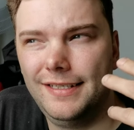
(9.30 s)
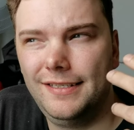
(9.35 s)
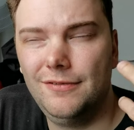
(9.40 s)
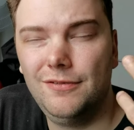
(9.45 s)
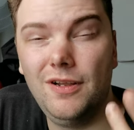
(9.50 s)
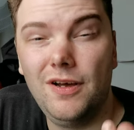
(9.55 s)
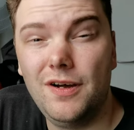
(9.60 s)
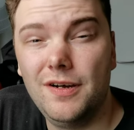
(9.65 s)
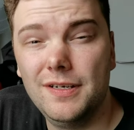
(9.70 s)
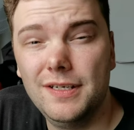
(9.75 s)
Too
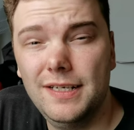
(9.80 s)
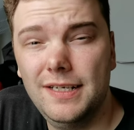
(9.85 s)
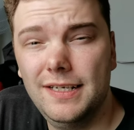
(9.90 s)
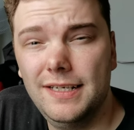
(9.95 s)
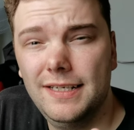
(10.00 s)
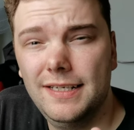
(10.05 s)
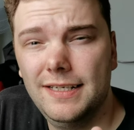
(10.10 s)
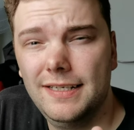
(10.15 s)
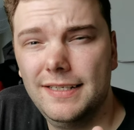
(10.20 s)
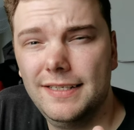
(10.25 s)
long?
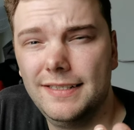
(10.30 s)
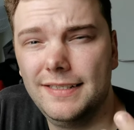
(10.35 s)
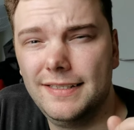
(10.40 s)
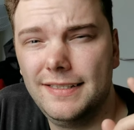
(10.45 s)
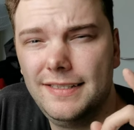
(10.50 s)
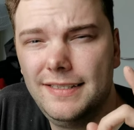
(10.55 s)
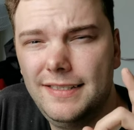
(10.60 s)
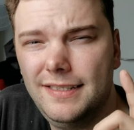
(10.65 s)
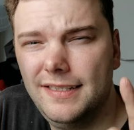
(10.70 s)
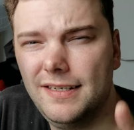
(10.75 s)

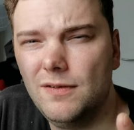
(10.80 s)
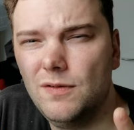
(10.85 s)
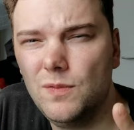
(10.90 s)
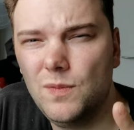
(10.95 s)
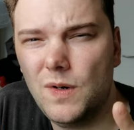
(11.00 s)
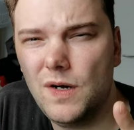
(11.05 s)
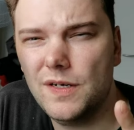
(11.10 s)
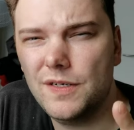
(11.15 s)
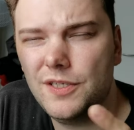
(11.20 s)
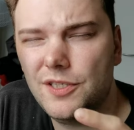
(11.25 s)
Don't
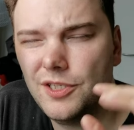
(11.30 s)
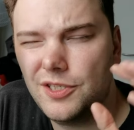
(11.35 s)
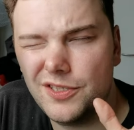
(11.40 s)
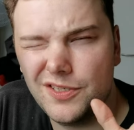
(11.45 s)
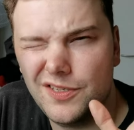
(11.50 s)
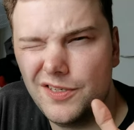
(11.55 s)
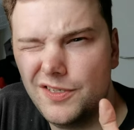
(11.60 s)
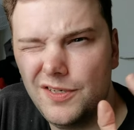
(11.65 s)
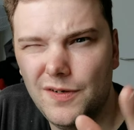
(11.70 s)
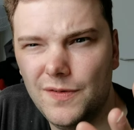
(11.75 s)
watch
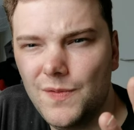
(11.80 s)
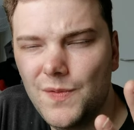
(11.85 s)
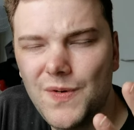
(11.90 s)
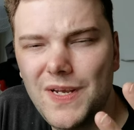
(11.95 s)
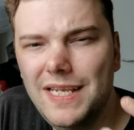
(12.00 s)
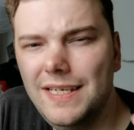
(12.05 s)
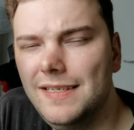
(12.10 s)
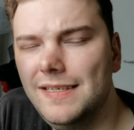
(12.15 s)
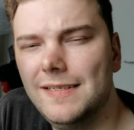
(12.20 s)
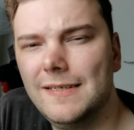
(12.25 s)
or don't
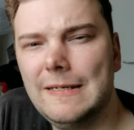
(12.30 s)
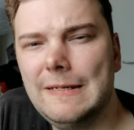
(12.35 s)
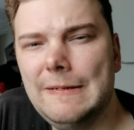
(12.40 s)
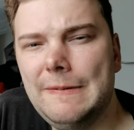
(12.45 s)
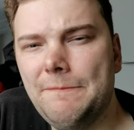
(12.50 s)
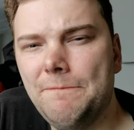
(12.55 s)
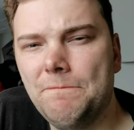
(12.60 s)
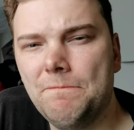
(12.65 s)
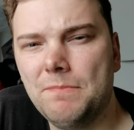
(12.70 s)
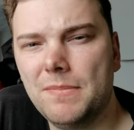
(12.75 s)
read.
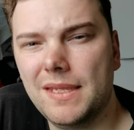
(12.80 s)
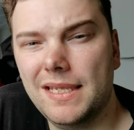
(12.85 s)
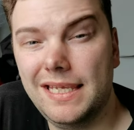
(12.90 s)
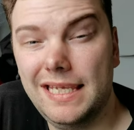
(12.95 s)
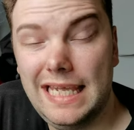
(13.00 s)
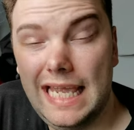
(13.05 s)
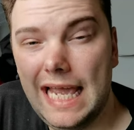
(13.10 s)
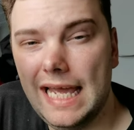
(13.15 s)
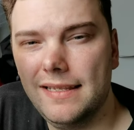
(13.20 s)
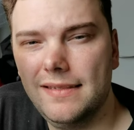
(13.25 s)

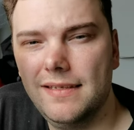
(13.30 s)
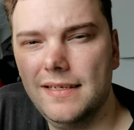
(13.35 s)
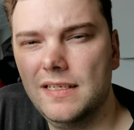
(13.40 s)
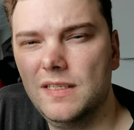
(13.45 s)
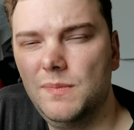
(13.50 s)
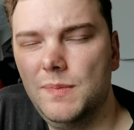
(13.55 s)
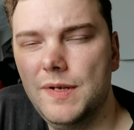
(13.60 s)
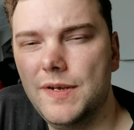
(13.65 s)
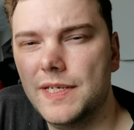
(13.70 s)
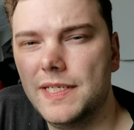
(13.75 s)
Get the
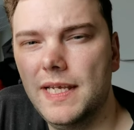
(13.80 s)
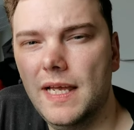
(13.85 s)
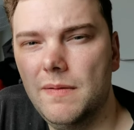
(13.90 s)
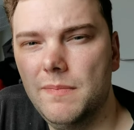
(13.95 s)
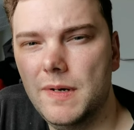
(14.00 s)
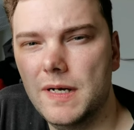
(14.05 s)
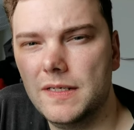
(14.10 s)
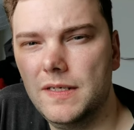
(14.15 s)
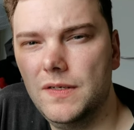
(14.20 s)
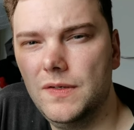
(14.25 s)
Xperia
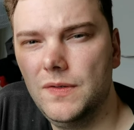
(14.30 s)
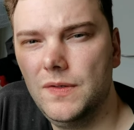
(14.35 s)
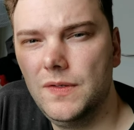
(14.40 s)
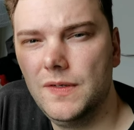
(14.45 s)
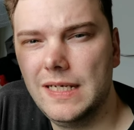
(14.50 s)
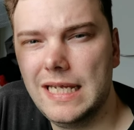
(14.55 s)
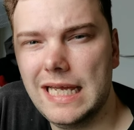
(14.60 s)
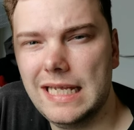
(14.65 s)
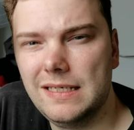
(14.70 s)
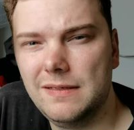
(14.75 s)
10 Mark II,
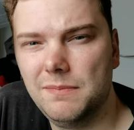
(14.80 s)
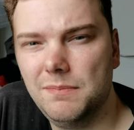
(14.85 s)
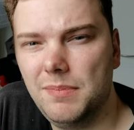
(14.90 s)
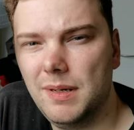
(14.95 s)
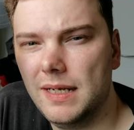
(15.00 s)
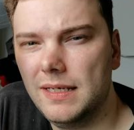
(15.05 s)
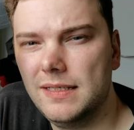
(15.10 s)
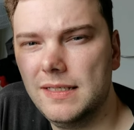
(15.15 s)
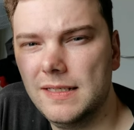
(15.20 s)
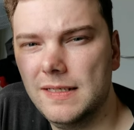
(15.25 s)
you get
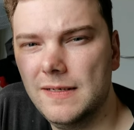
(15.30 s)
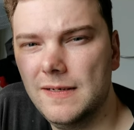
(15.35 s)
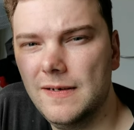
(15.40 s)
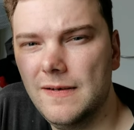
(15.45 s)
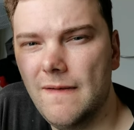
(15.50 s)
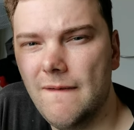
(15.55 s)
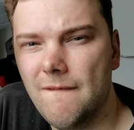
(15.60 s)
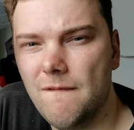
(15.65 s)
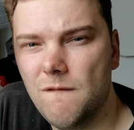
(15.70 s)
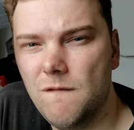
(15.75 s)

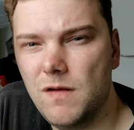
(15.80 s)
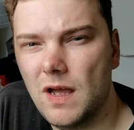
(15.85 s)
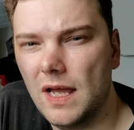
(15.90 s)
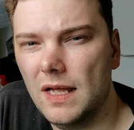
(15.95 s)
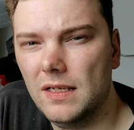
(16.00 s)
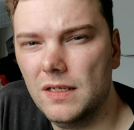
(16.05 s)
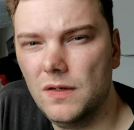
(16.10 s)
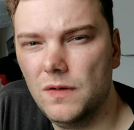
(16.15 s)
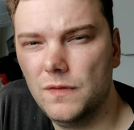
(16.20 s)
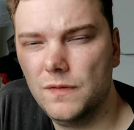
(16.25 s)
better
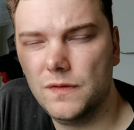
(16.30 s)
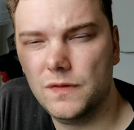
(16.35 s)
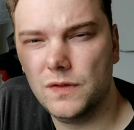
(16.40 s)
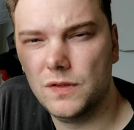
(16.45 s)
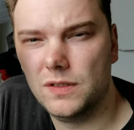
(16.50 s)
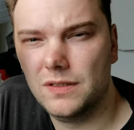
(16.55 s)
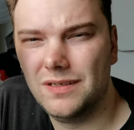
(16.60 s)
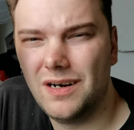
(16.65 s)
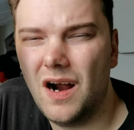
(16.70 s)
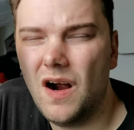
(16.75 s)
value
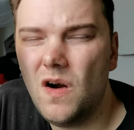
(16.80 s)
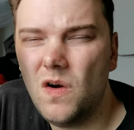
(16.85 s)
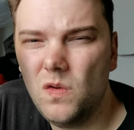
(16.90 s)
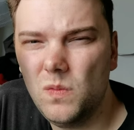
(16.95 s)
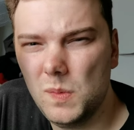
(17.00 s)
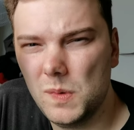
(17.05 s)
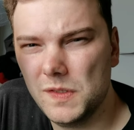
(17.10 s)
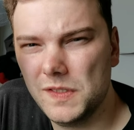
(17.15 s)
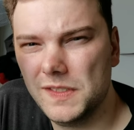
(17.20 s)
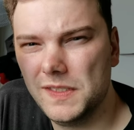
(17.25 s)
for
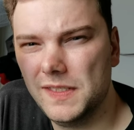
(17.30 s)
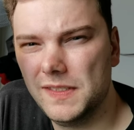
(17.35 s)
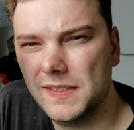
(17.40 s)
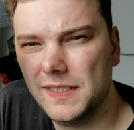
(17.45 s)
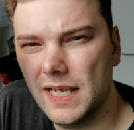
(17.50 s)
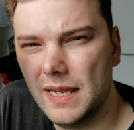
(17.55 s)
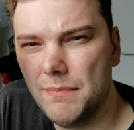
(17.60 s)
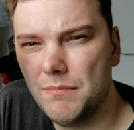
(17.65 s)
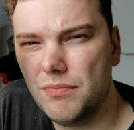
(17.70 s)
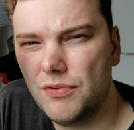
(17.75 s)
almost the
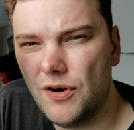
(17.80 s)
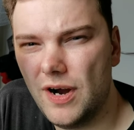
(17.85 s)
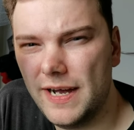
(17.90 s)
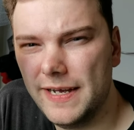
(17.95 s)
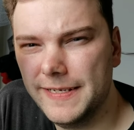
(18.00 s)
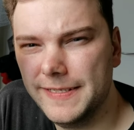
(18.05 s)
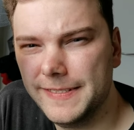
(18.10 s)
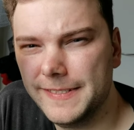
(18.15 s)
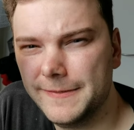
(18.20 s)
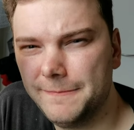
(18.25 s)
same
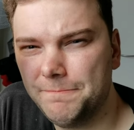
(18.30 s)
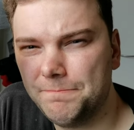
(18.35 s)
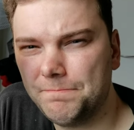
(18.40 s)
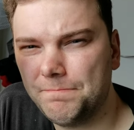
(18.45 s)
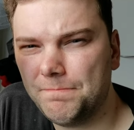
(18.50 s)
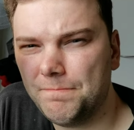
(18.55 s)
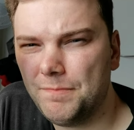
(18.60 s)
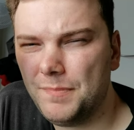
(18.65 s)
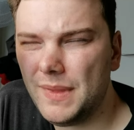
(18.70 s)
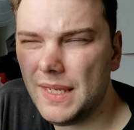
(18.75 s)
price.
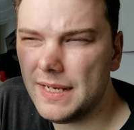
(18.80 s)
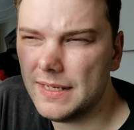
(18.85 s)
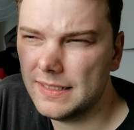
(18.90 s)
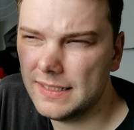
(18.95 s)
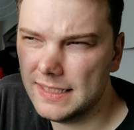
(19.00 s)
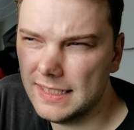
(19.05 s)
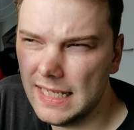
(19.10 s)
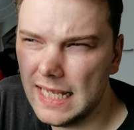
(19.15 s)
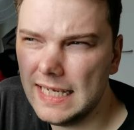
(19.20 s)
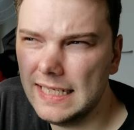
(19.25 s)

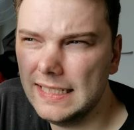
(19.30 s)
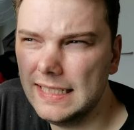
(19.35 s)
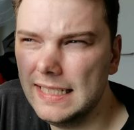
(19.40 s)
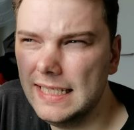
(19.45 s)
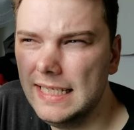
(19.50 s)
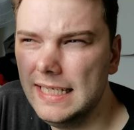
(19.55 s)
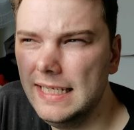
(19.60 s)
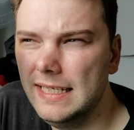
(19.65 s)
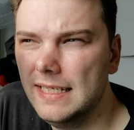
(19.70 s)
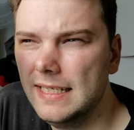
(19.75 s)

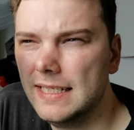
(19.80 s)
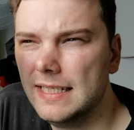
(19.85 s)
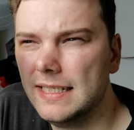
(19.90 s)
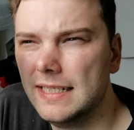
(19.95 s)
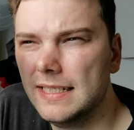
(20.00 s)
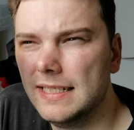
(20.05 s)
Slightly